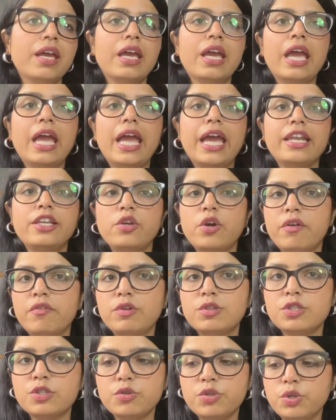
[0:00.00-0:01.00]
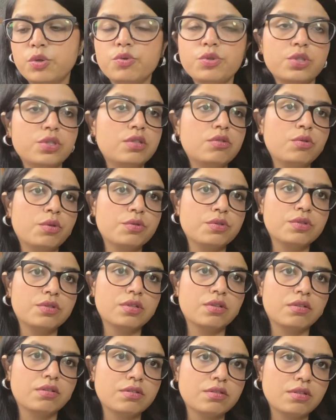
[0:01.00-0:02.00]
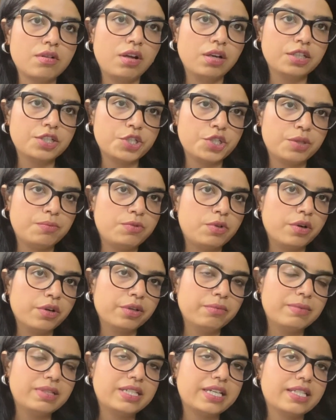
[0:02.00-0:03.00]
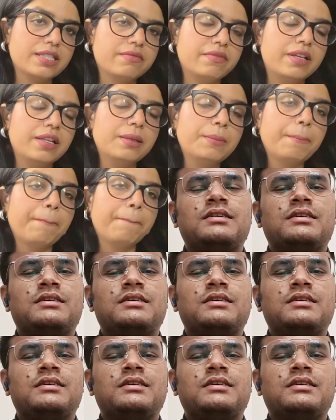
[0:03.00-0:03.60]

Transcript: and you have also used those scholarship document as well.